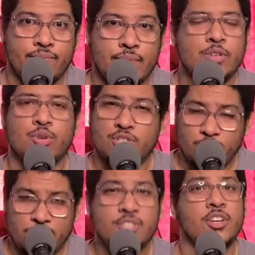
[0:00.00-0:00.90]
George
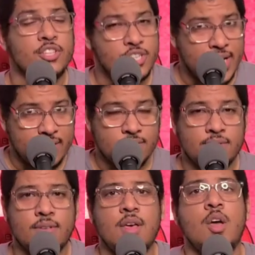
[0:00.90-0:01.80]
Lucas took the chance,
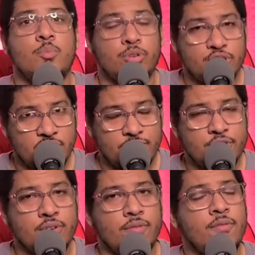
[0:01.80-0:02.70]
pushed his
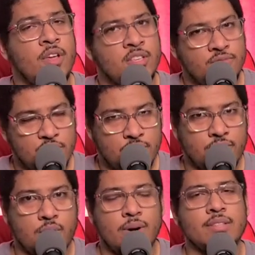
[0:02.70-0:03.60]
vision, his vision
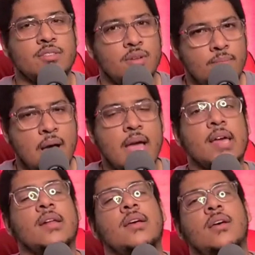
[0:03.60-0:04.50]
forward, and stood by
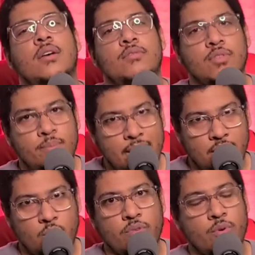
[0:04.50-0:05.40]
it, for better
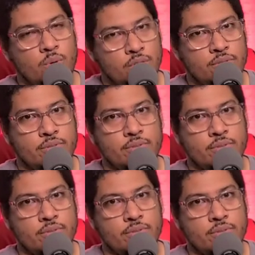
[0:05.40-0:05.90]
or for worse.